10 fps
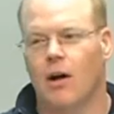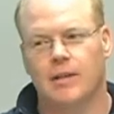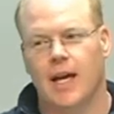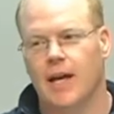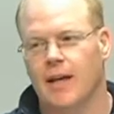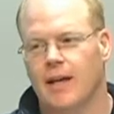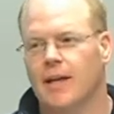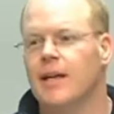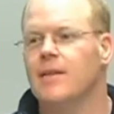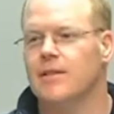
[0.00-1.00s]
All
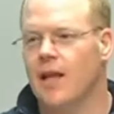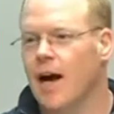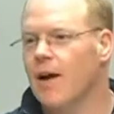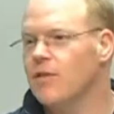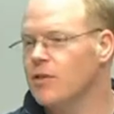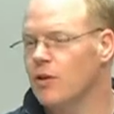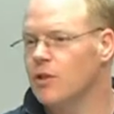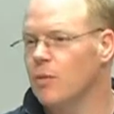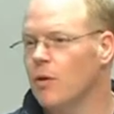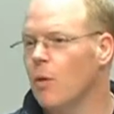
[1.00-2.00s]
data is live and searchable.